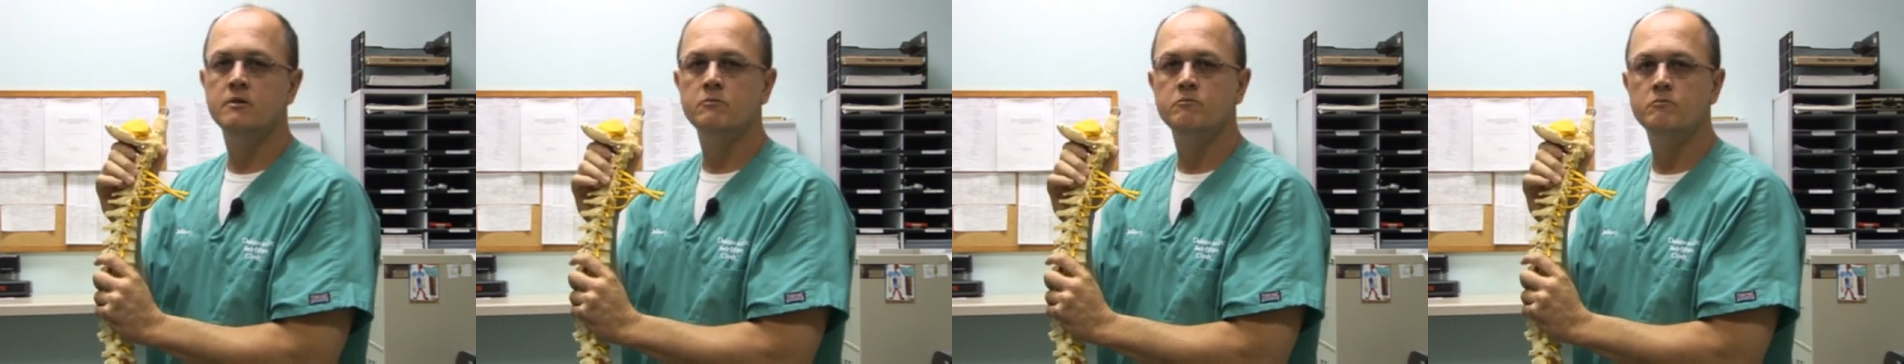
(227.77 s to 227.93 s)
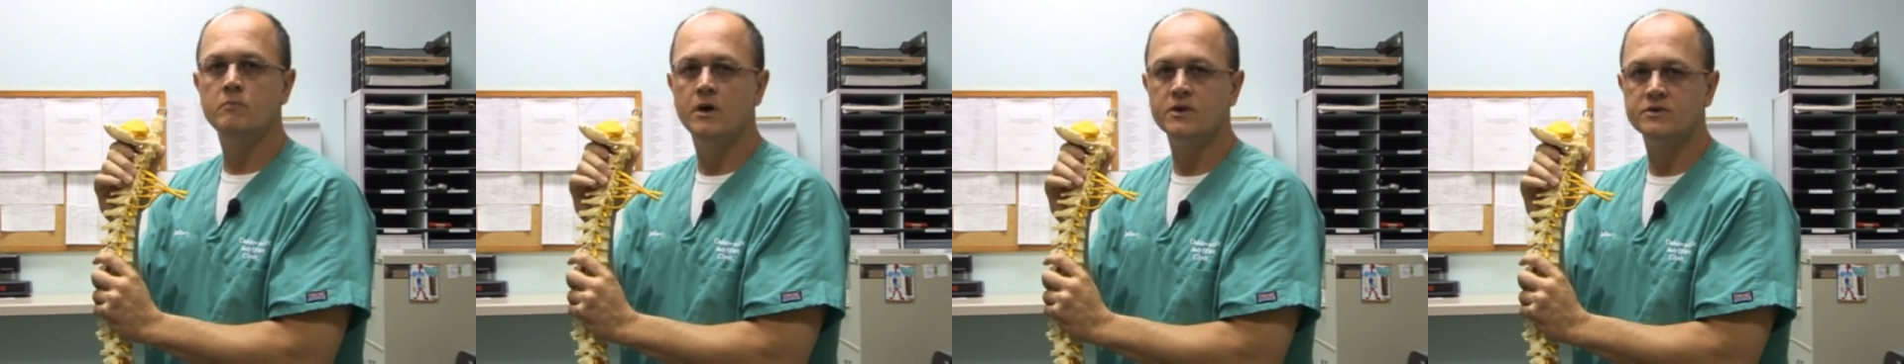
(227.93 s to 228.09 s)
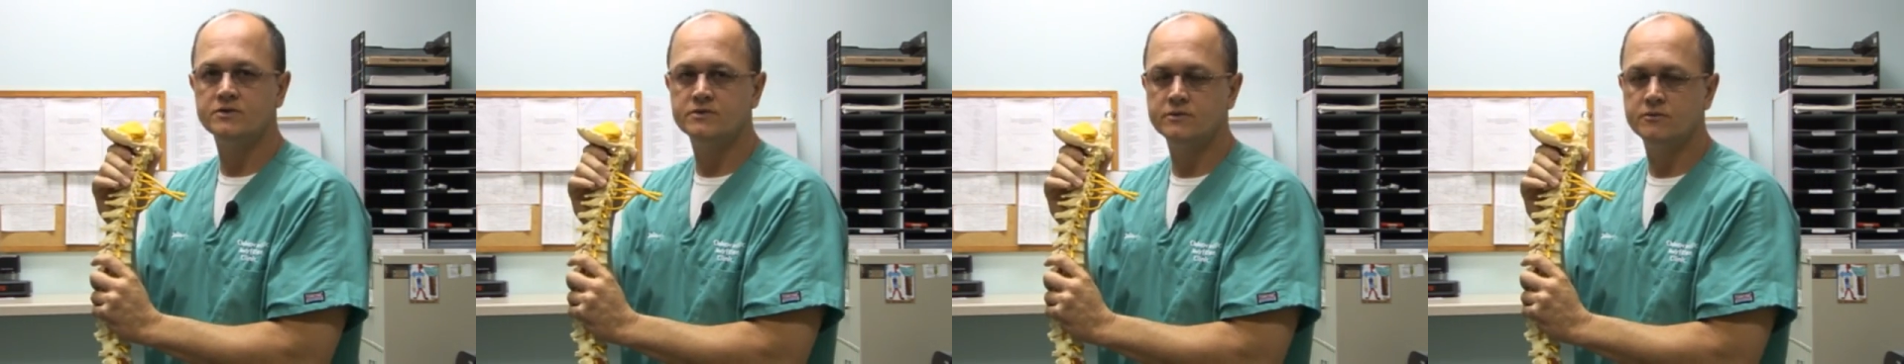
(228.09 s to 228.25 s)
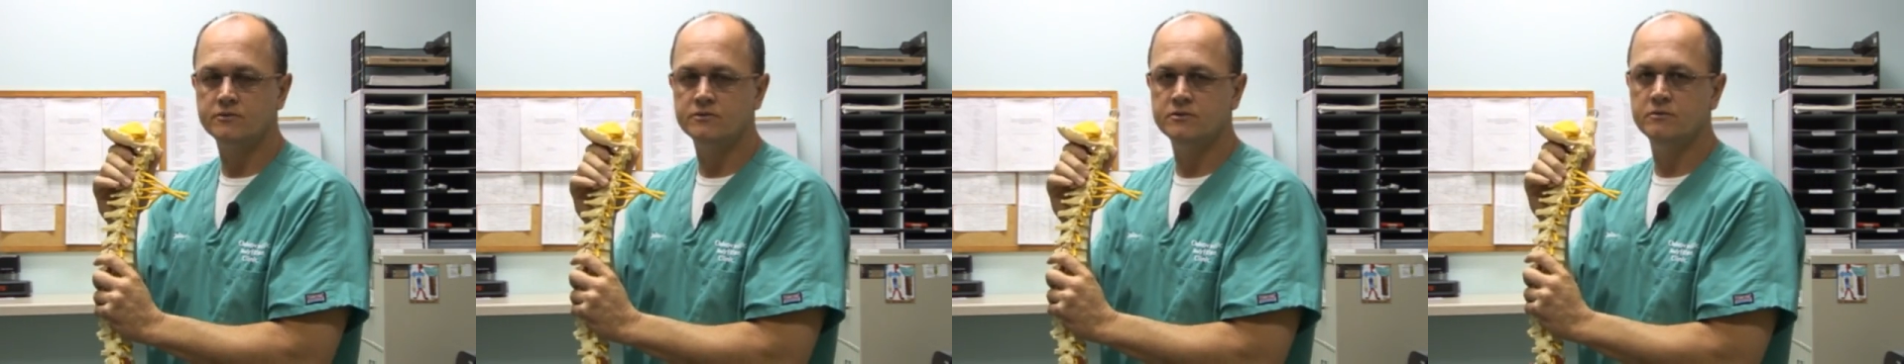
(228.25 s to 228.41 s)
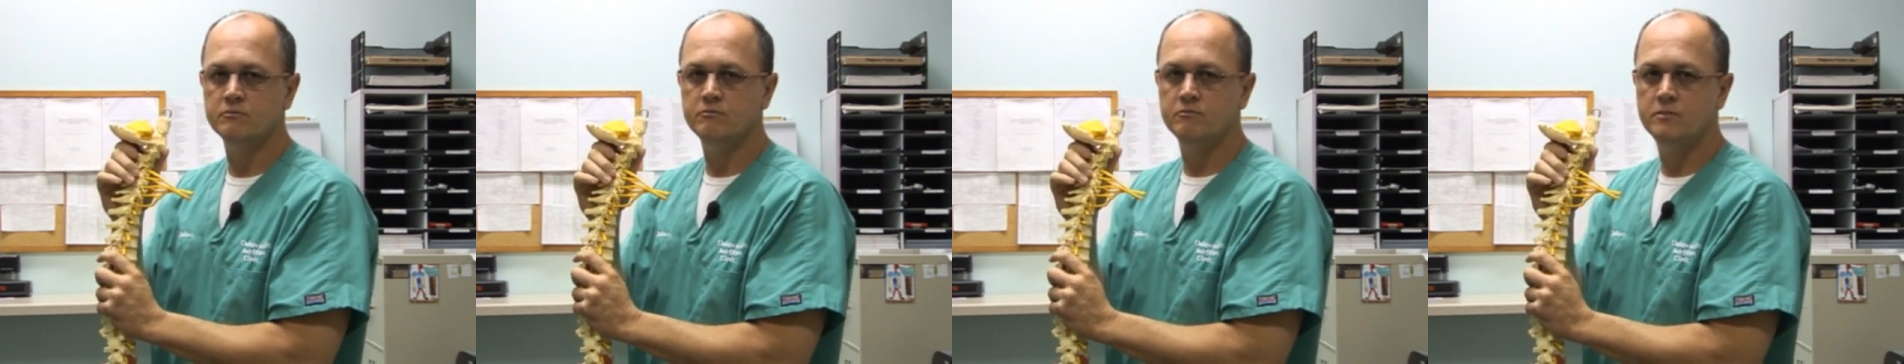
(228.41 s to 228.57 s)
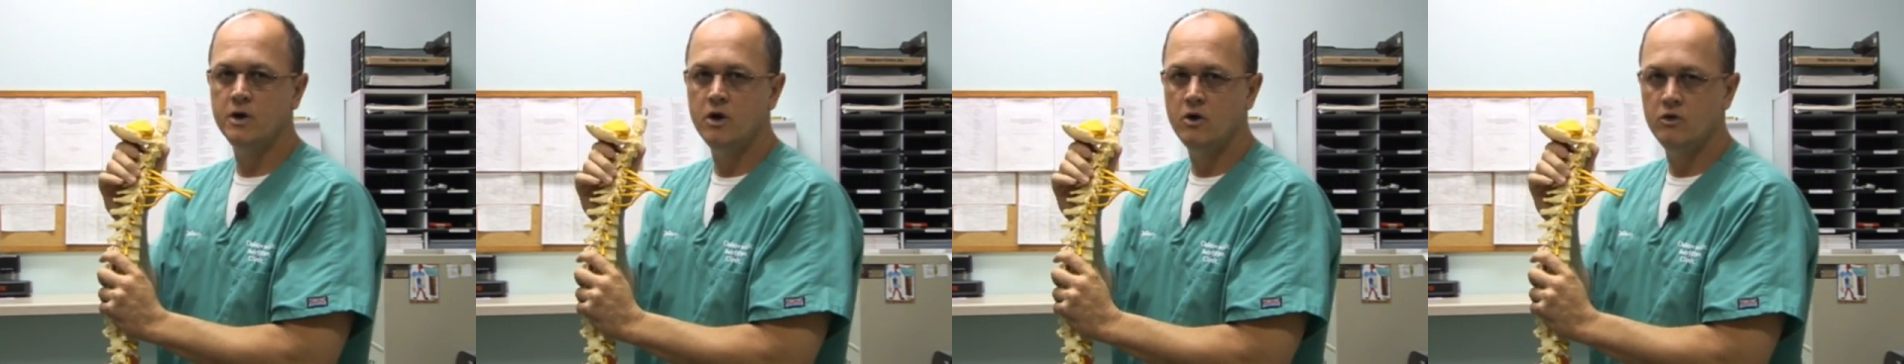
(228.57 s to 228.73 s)
muscle
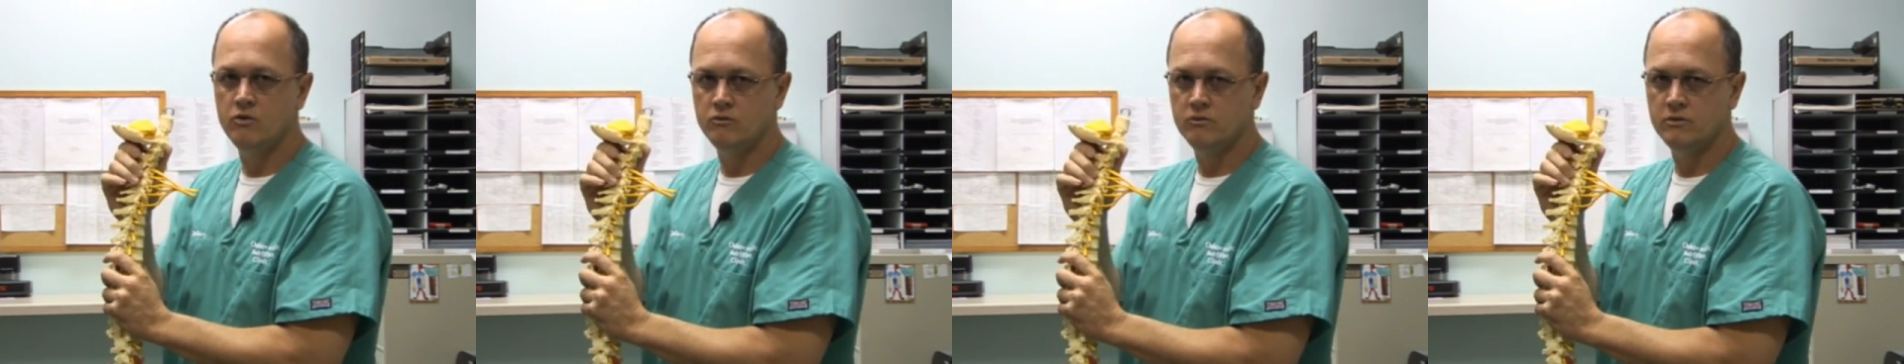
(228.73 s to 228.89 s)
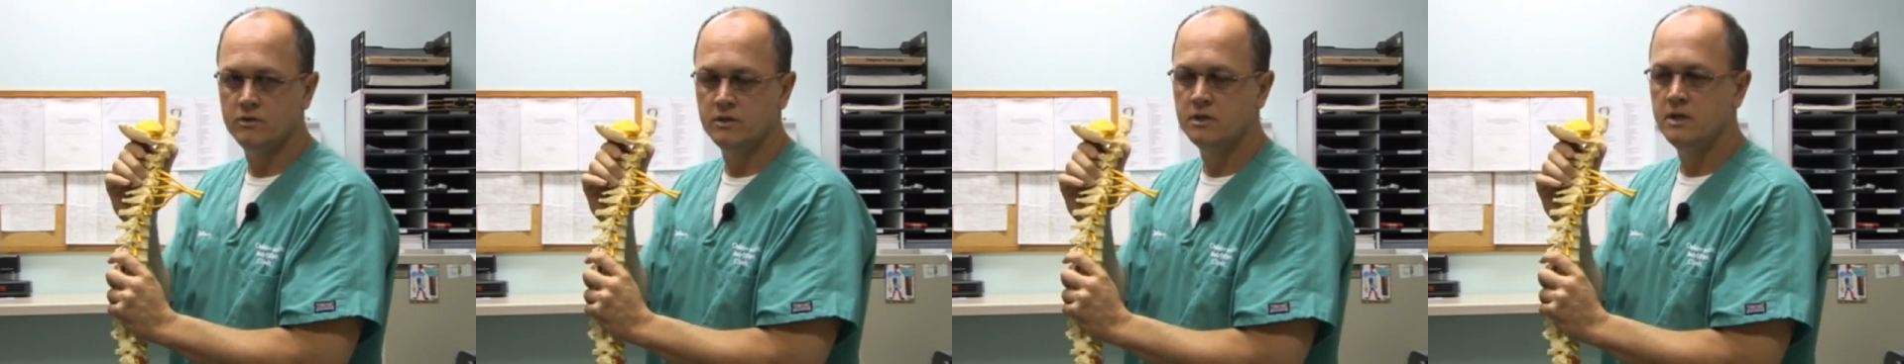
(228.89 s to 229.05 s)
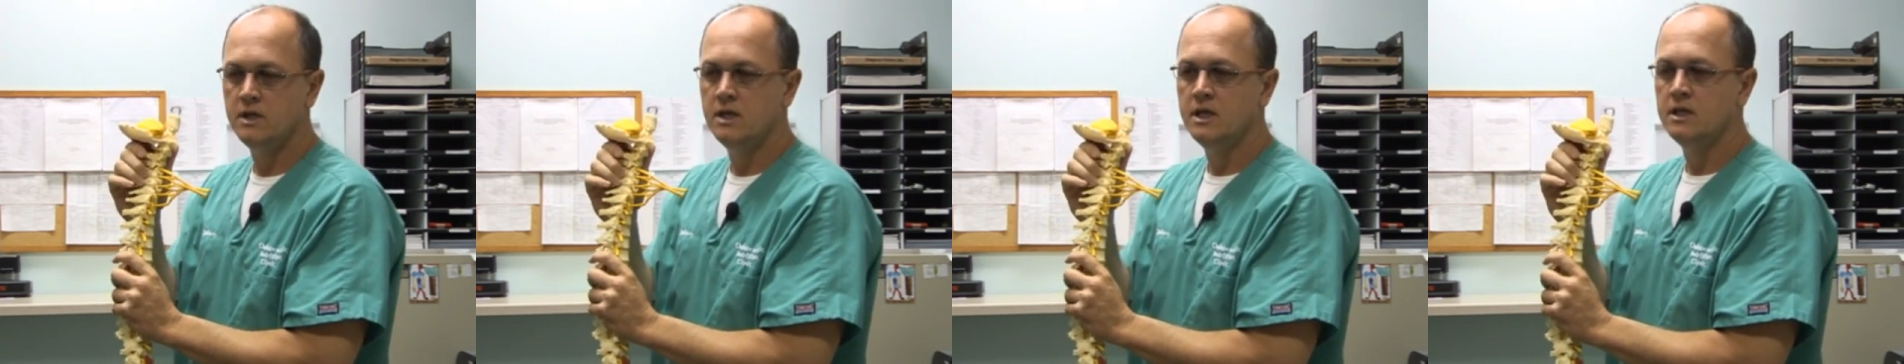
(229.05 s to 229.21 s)
to bone.